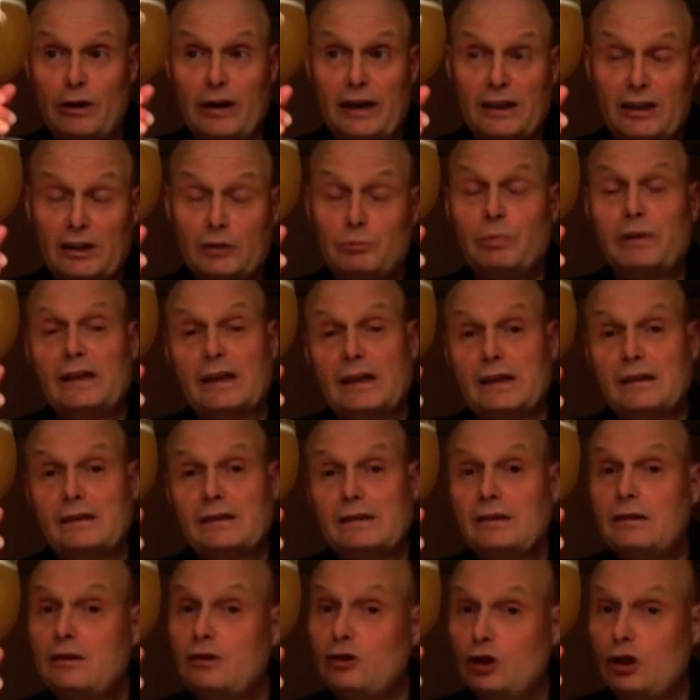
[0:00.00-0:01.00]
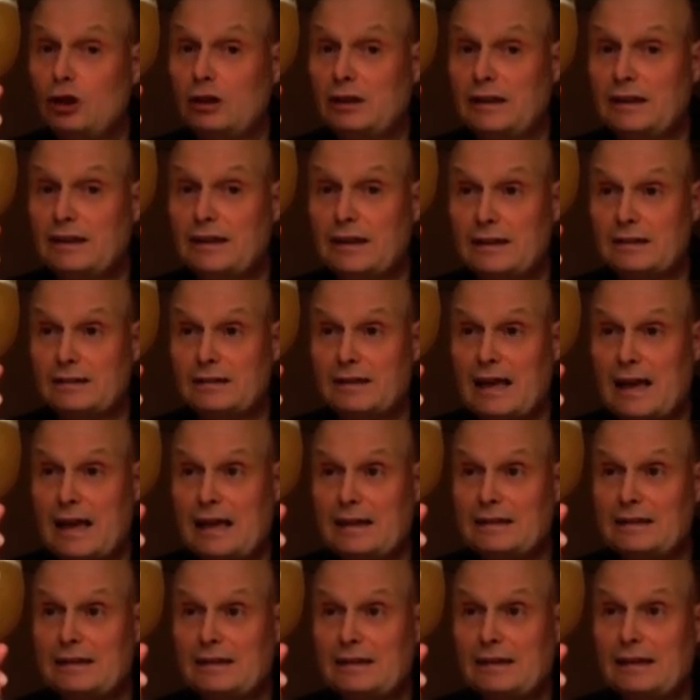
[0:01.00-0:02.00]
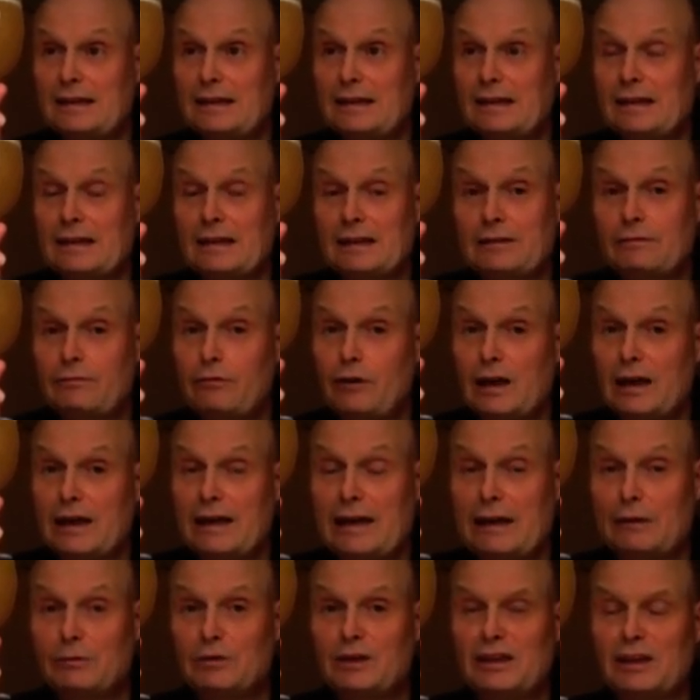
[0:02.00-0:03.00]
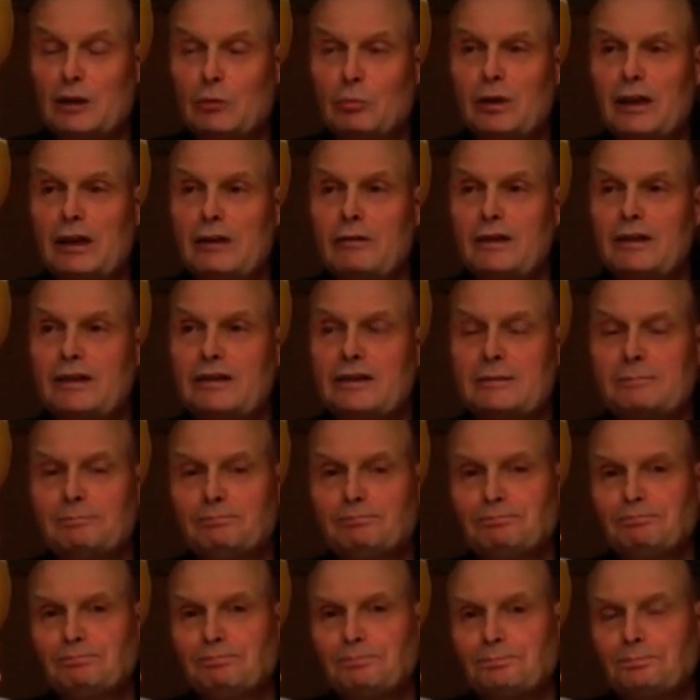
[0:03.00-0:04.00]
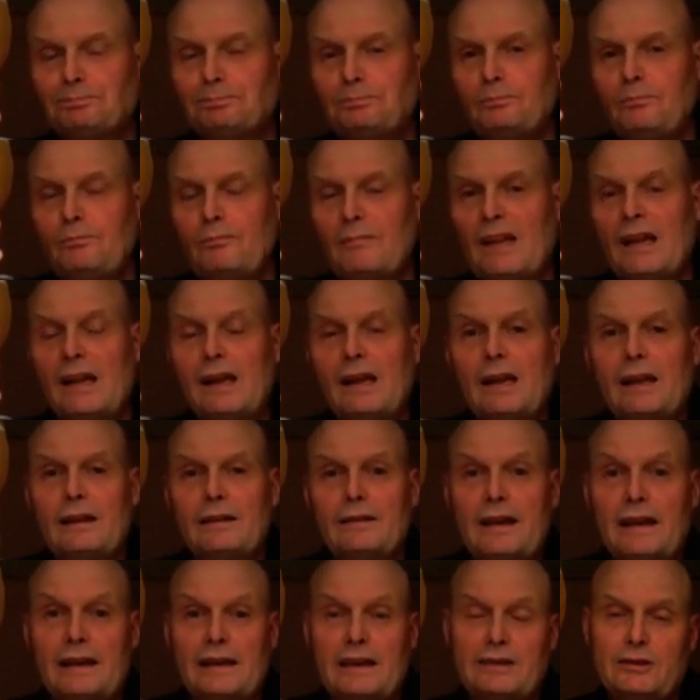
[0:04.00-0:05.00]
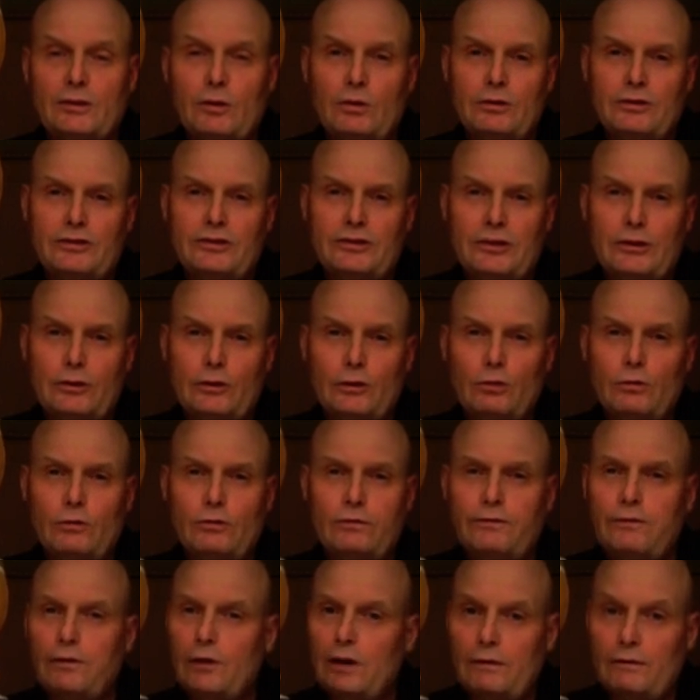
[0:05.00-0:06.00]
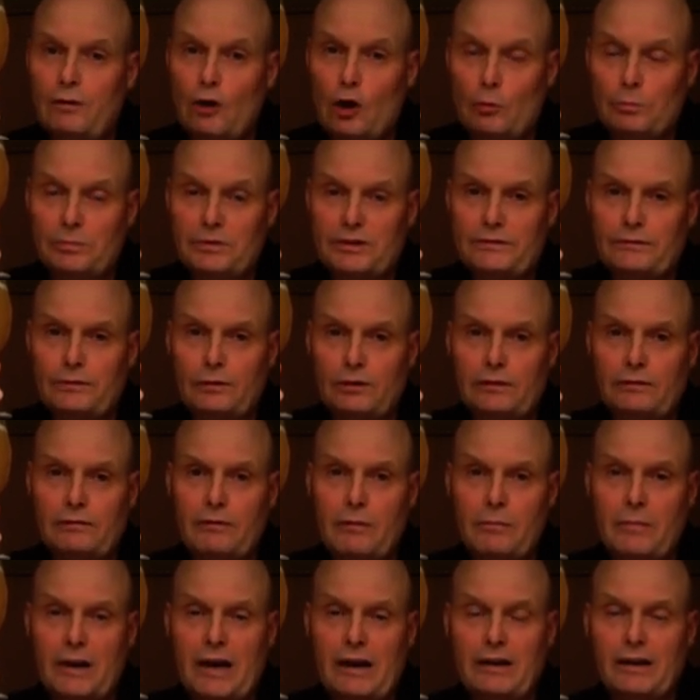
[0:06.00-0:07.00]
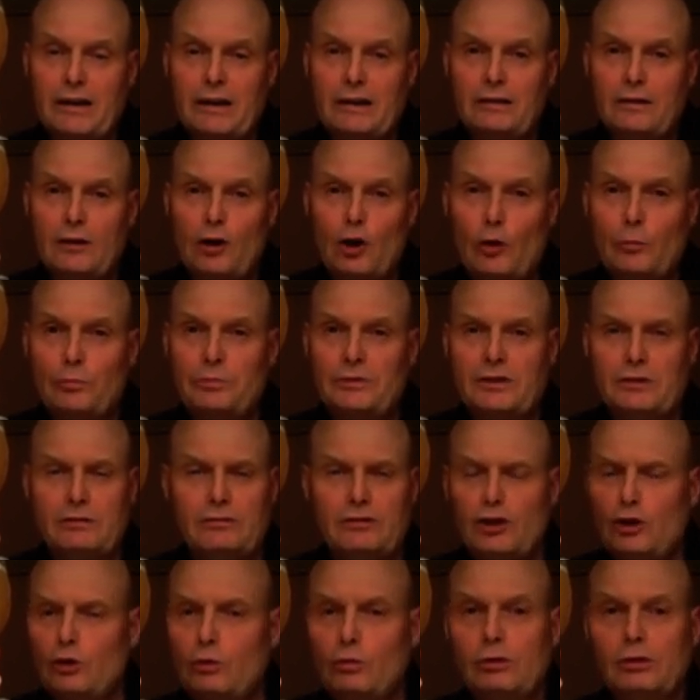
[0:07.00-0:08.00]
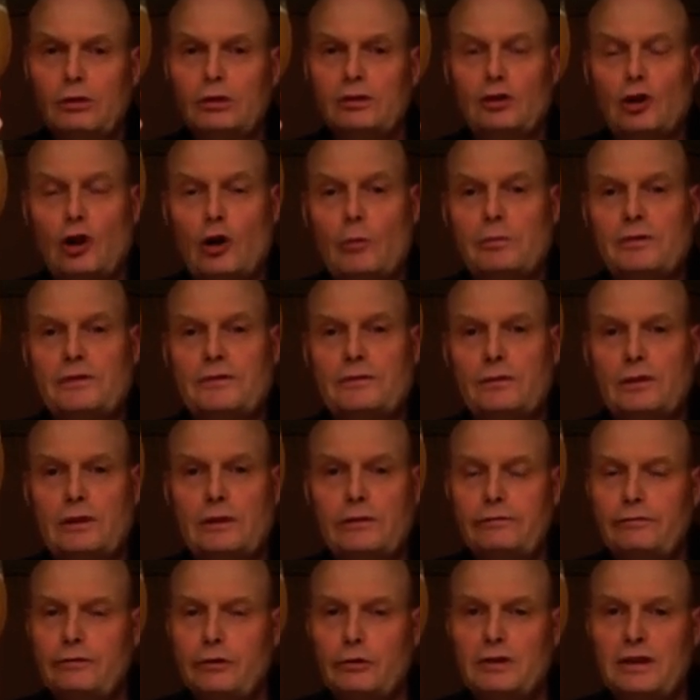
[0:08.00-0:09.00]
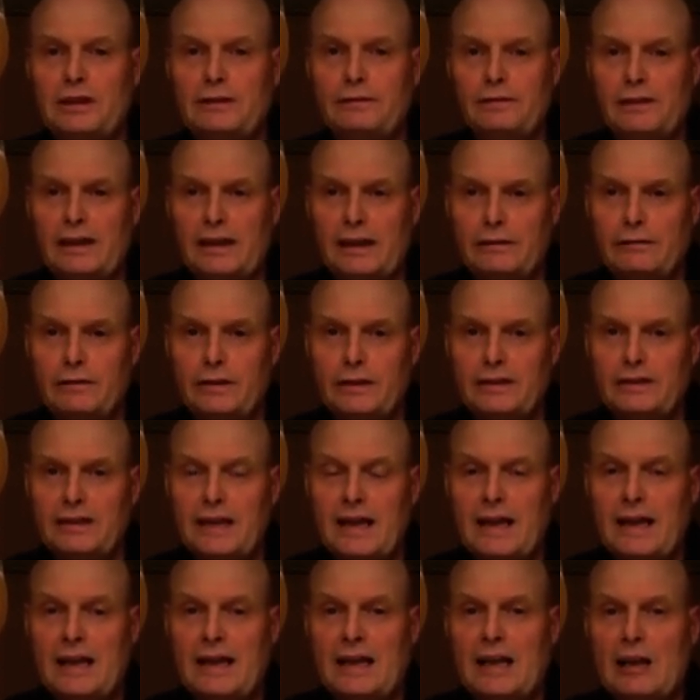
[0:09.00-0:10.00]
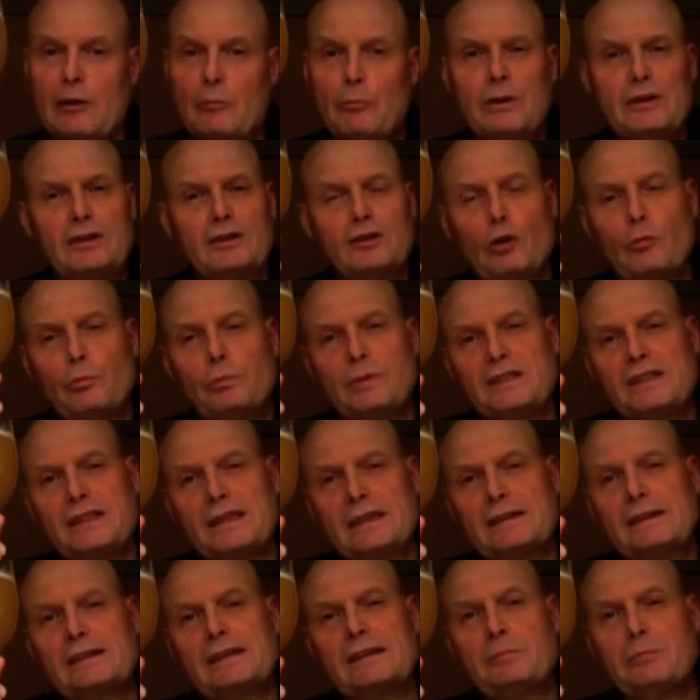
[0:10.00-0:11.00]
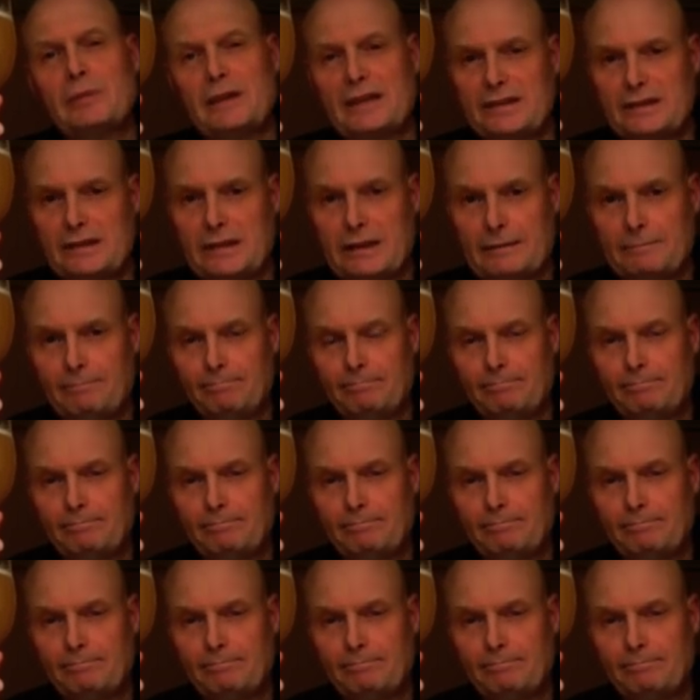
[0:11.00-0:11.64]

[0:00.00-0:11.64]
Ales beer certainly does that. Very cloudy in appearance. Then it's also full of hops, full of American hops and New World hops, full of fruity flavours, but not particularly bitter.